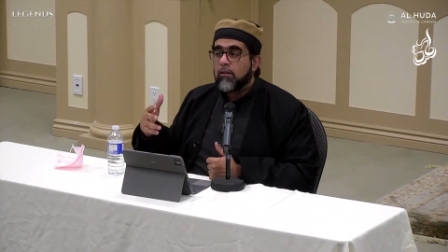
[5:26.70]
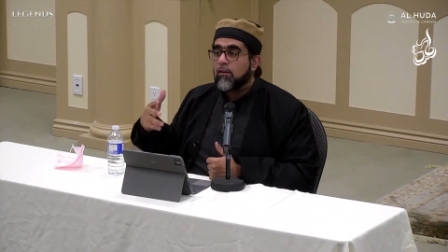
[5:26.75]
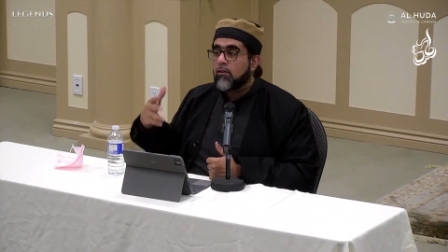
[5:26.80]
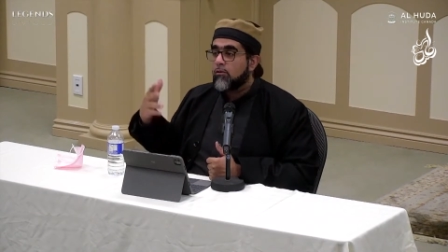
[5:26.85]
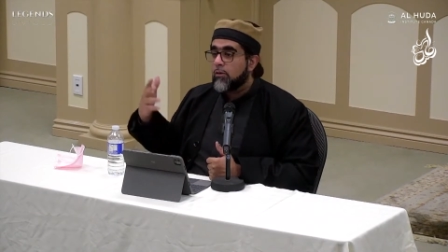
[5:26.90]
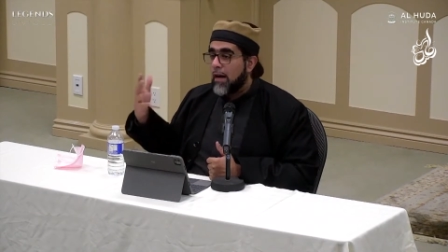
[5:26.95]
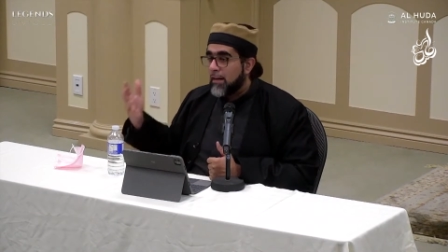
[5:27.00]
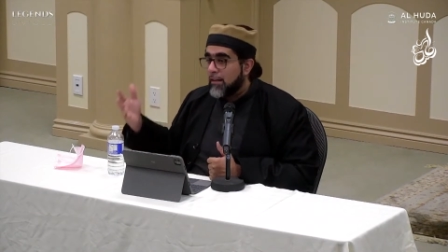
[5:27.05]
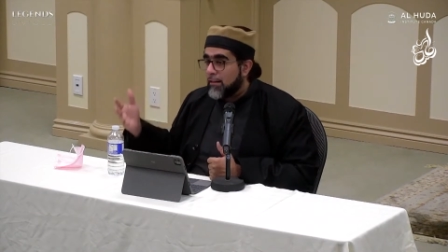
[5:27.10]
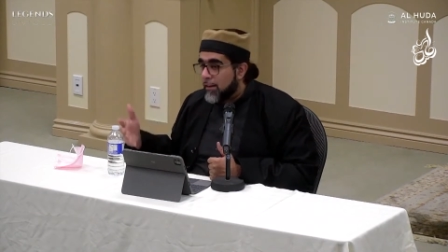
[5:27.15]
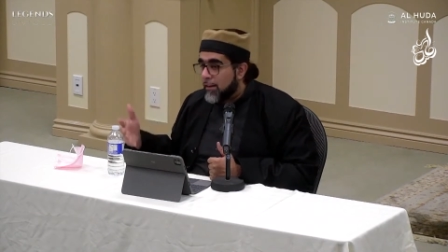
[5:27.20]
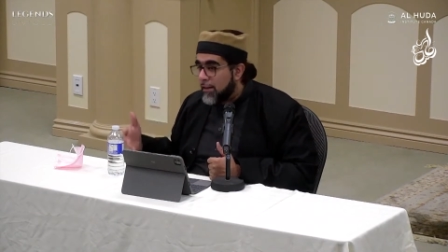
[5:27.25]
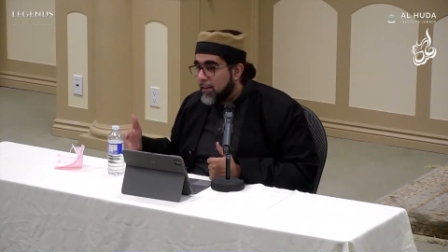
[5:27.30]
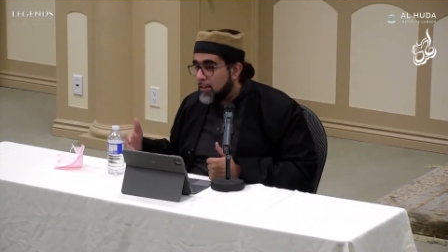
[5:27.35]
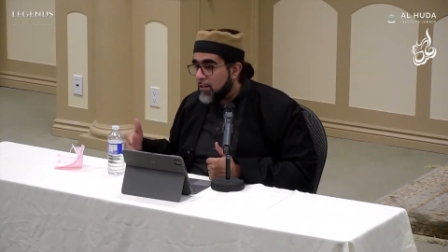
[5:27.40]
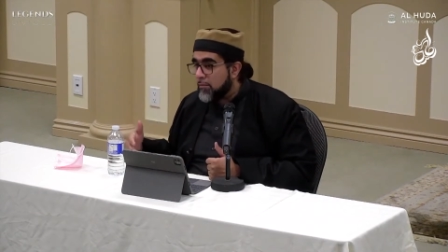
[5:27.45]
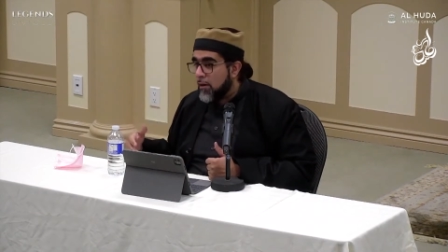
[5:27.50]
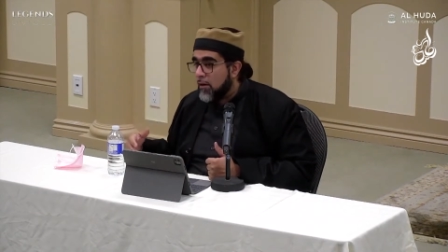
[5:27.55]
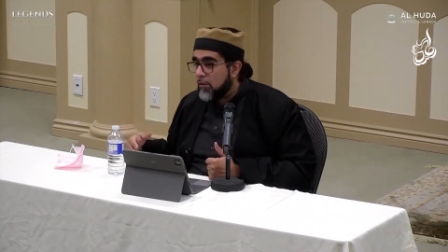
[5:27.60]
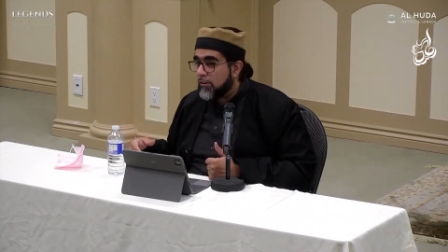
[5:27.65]
write
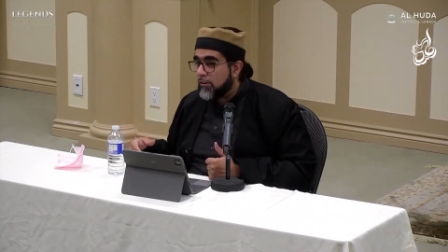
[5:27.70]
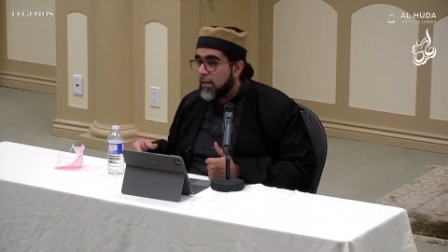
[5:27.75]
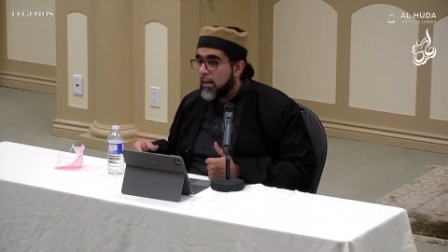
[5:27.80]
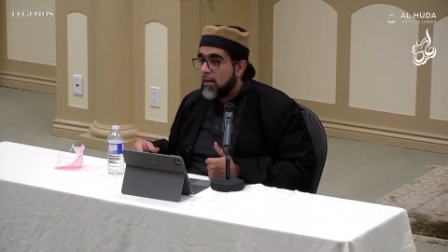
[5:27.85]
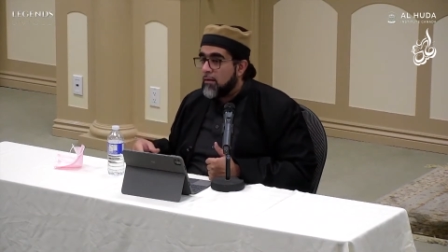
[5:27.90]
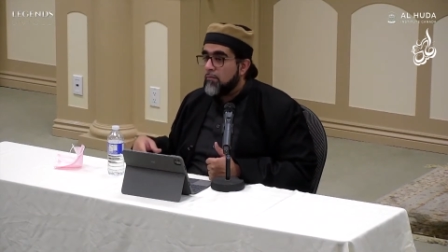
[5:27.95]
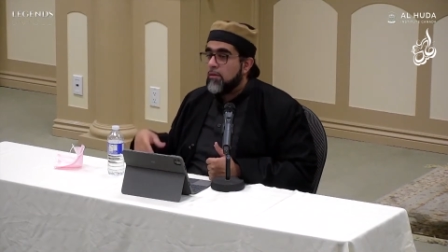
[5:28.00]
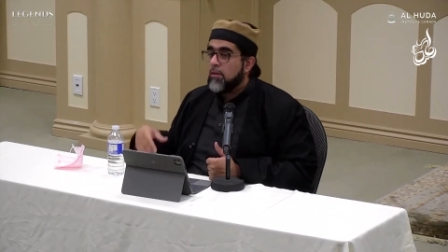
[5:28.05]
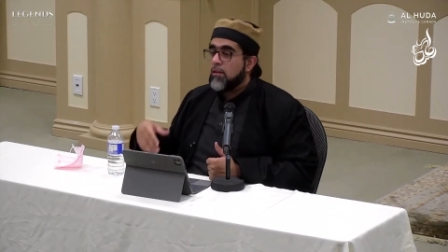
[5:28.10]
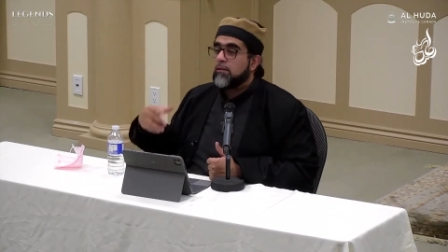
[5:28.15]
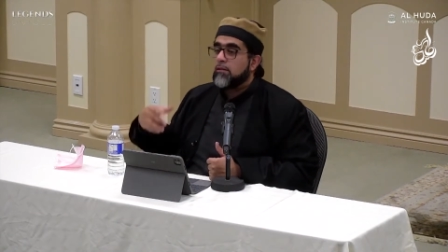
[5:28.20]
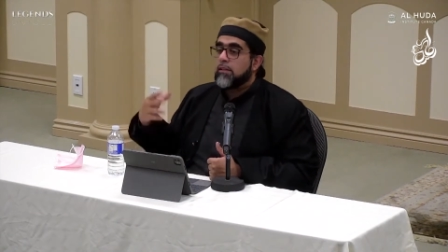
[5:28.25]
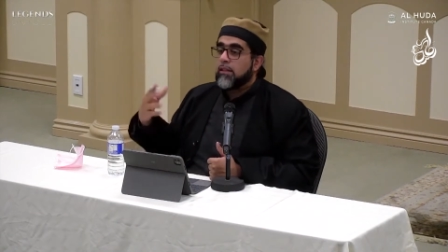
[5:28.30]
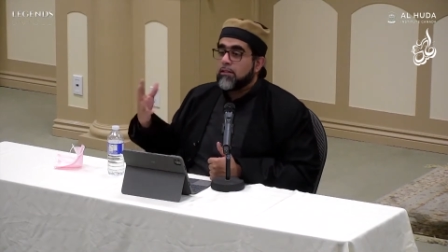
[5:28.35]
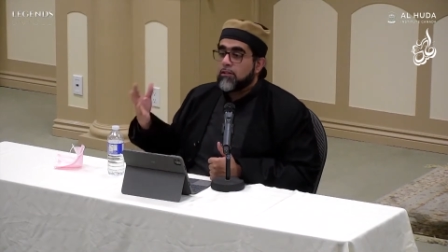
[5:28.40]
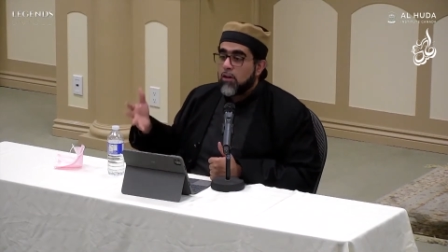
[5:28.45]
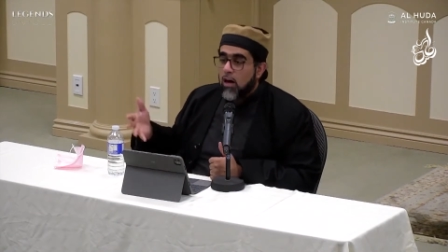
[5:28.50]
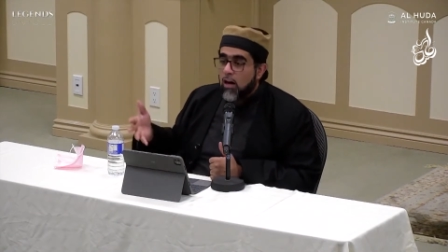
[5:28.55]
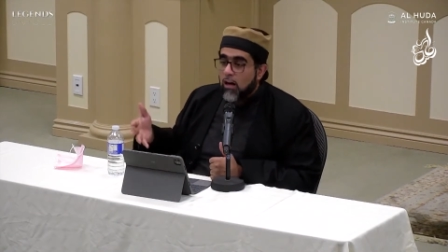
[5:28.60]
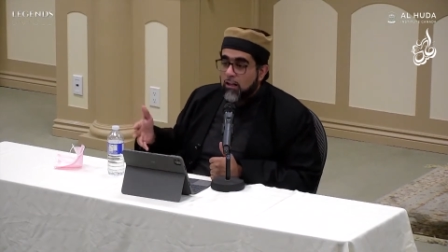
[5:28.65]
things about them, they
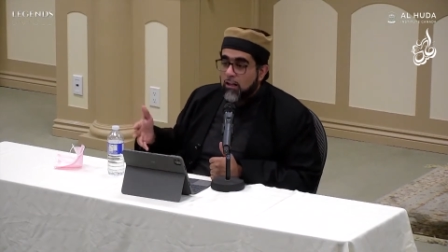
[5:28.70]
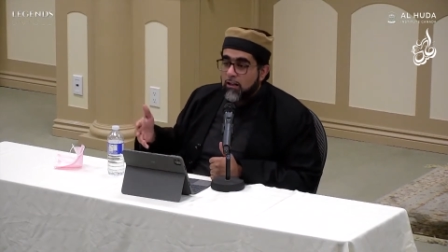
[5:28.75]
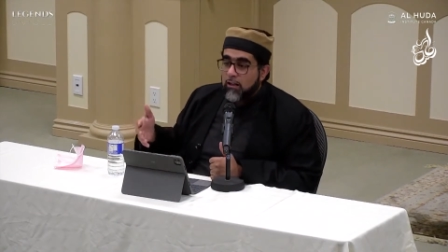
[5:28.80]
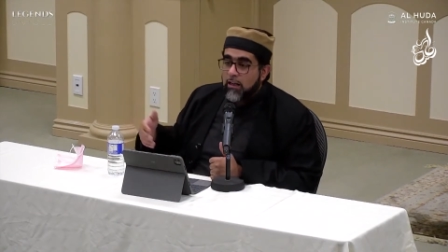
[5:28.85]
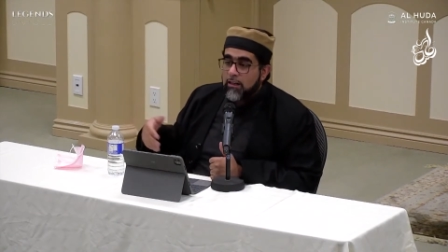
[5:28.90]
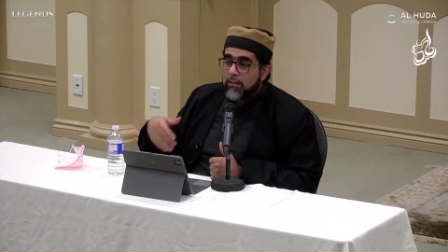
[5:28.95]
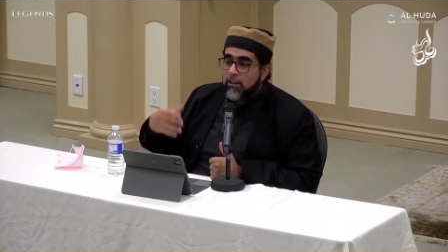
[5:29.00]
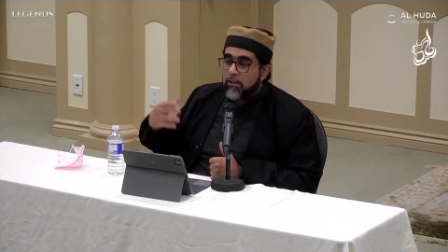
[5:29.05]
talk and